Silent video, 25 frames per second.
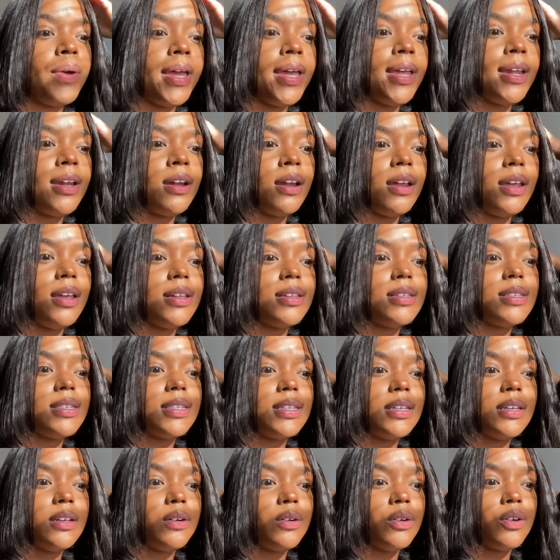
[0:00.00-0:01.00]
And it's
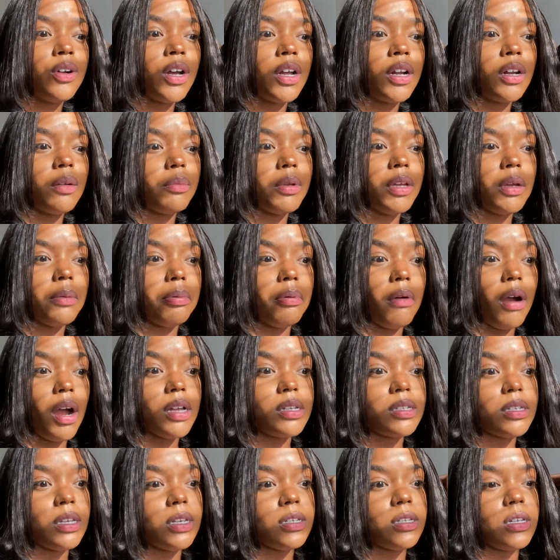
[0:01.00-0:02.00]
still gonna be a
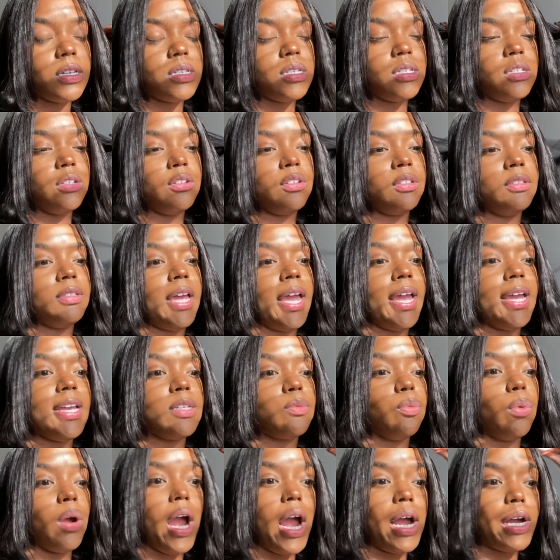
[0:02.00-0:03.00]
process. It's still days
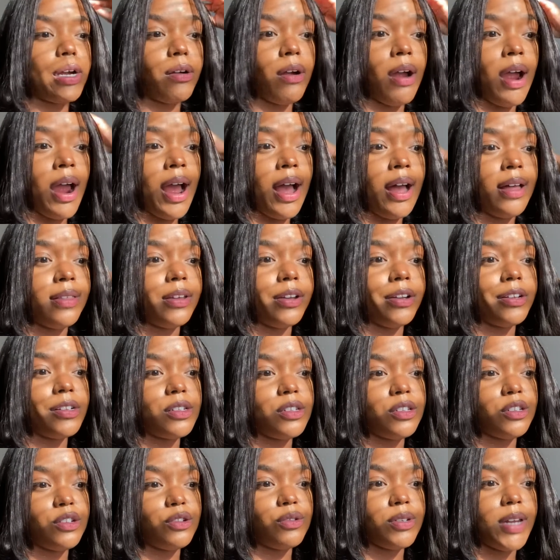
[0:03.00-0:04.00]
where I cry. There are
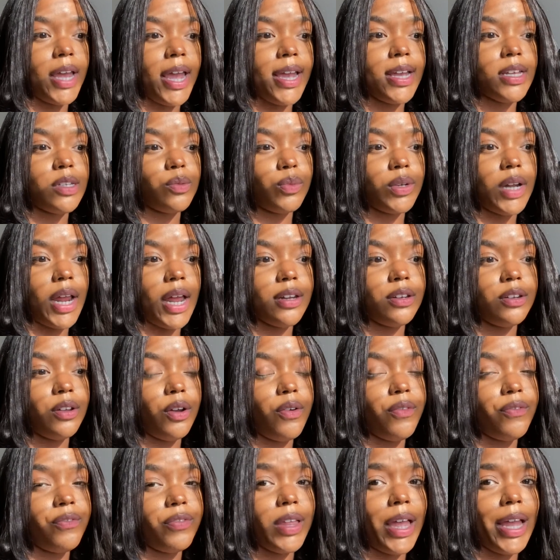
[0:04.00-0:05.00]
still days when I
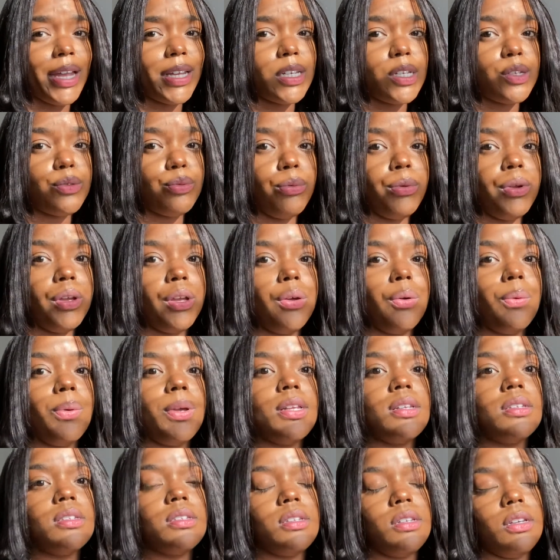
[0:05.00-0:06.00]
don't feel like it's real. It's
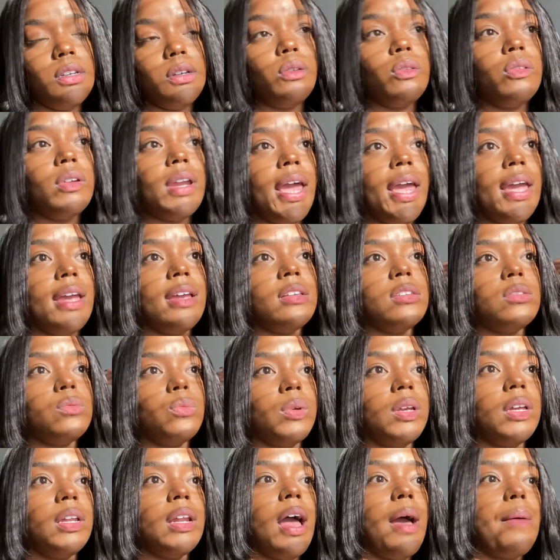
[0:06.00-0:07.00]
still days
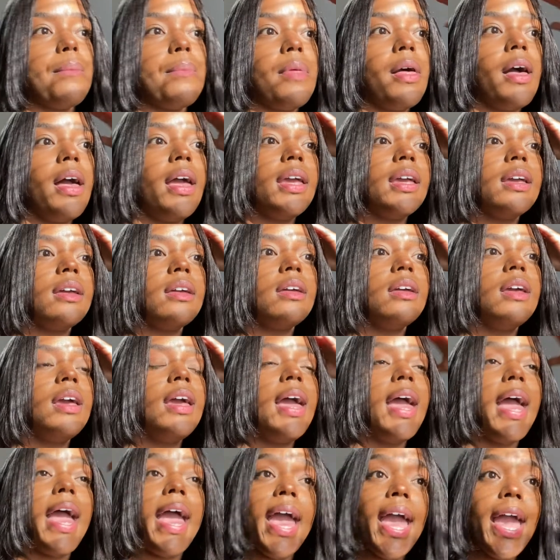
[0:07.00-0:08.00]
when I'm like
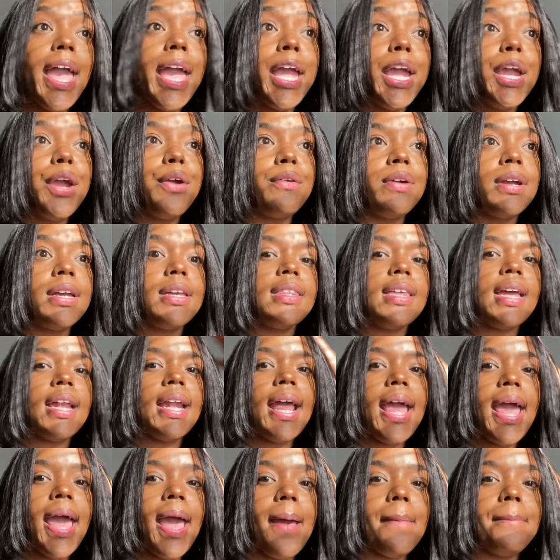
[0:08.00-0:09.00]
angry that it
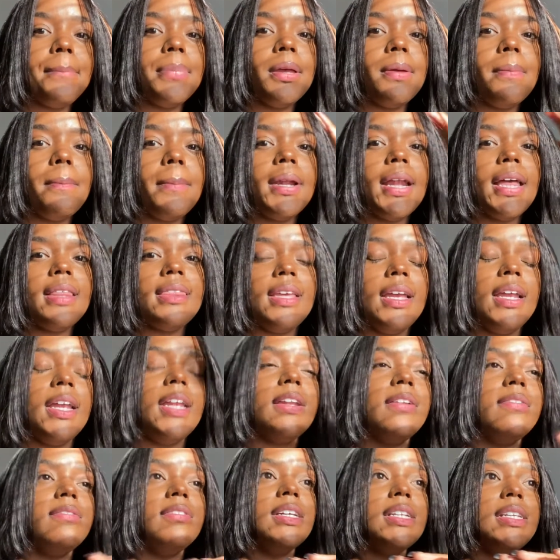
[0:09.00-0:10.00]
happened. But at the end
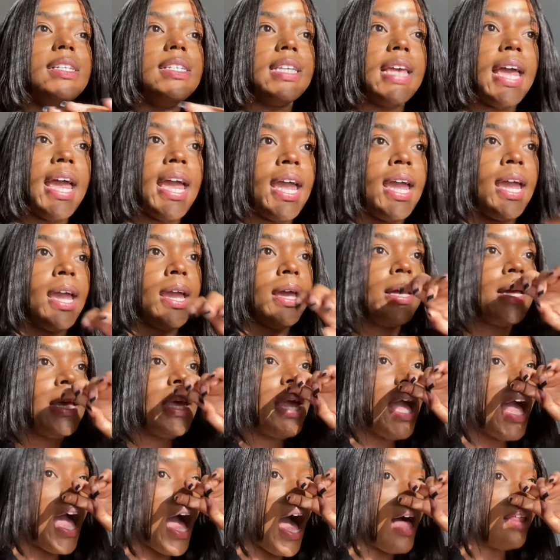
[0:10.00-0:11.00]
of the day,
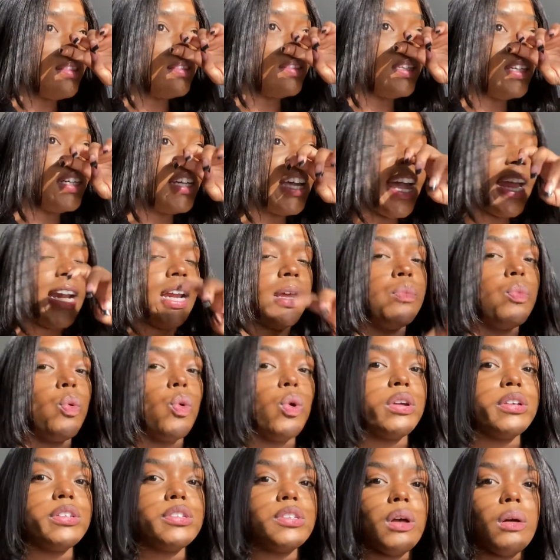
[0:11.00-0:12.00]
I look at it more
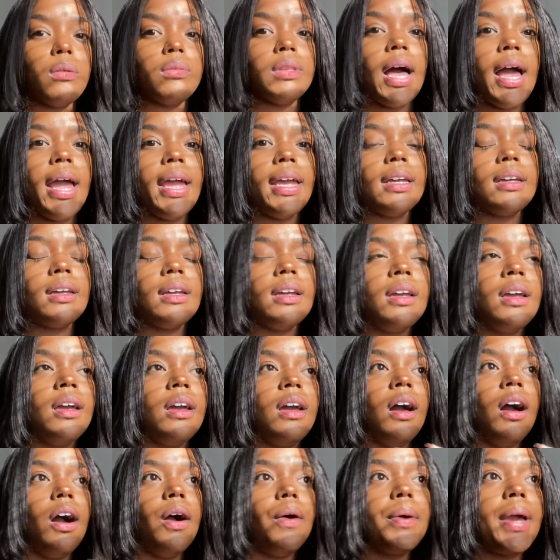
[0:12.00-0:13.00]
so like,
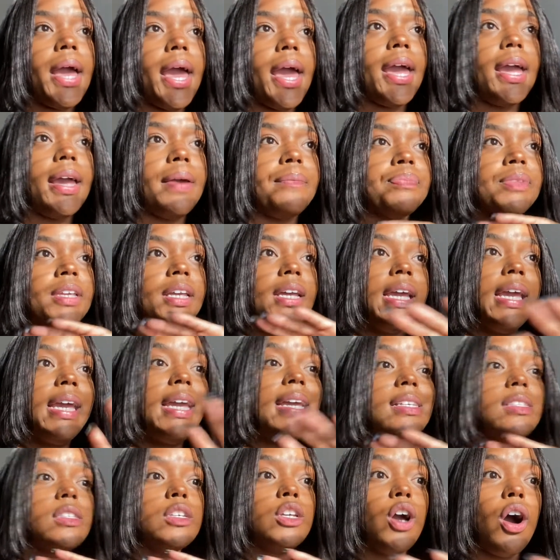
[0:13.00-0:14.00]
okay,
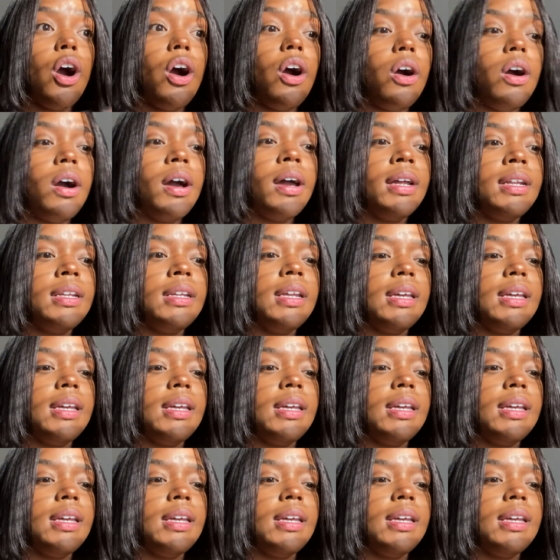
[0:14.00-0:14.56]
he's gone.